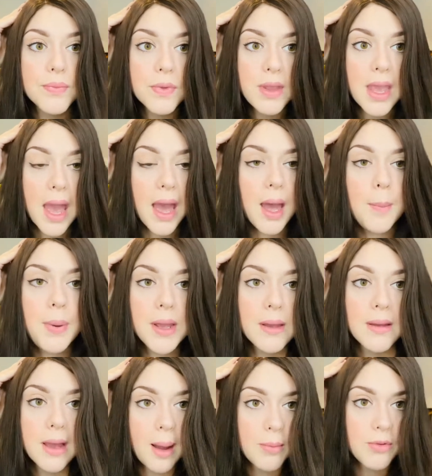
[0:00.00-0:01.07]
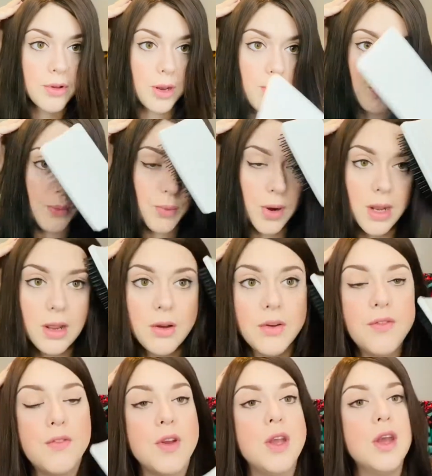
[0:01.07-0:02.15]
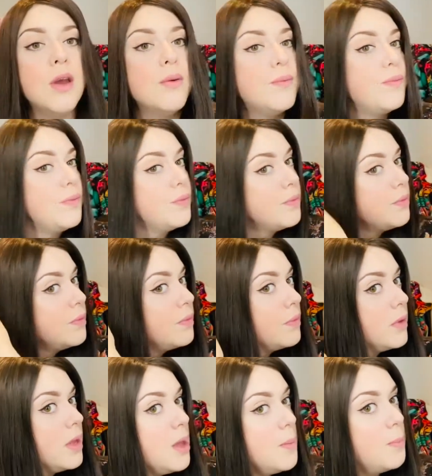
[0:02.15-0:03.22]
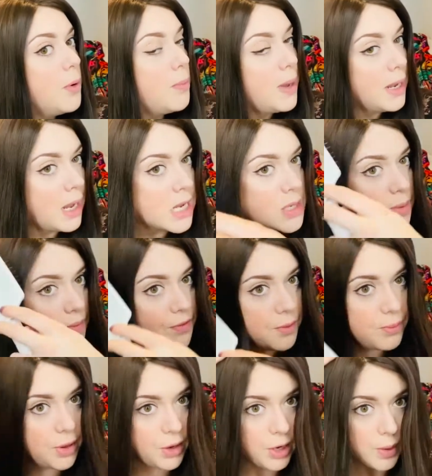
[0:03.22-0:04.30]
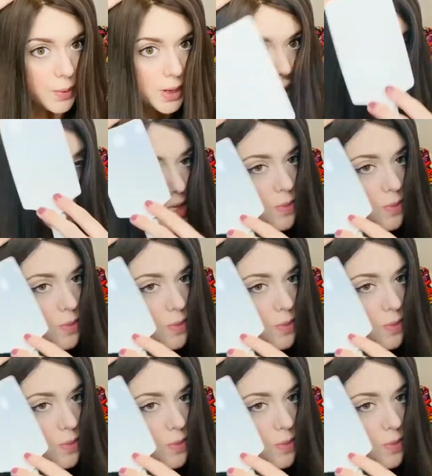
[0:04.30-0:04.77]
yeah, a bigger cap's going to be really good for you. But my last one from UniWigs